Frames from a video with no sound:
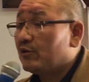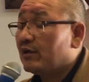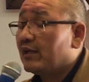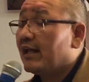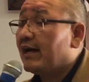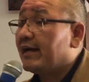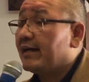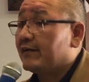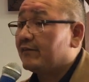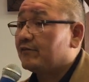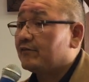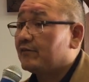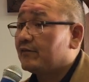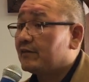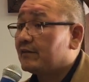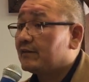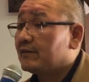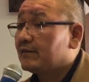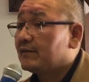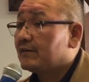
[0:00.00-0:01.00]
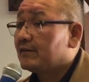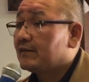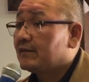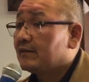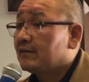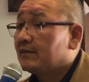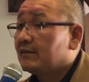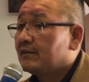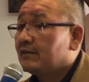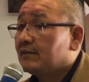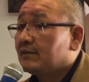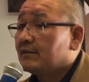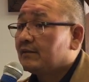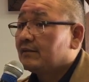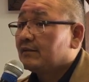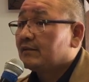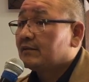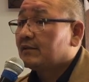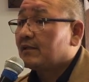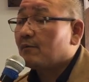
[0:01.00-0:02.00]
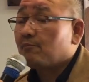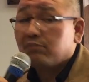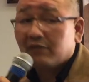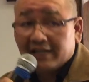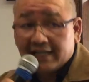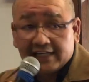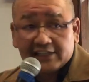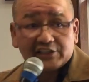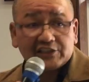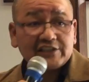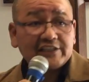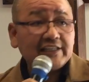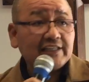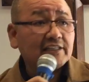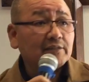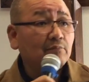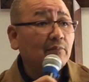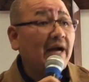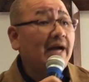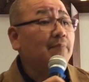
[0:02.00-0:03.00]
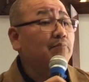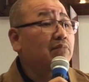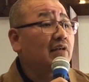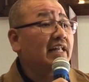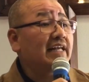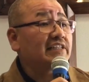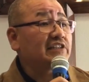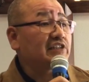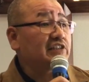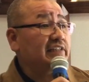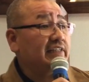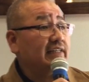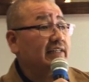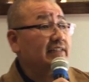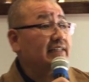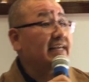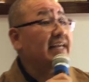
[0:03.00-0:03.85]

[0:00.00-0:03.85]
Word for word: your life. The blessings, my blessings,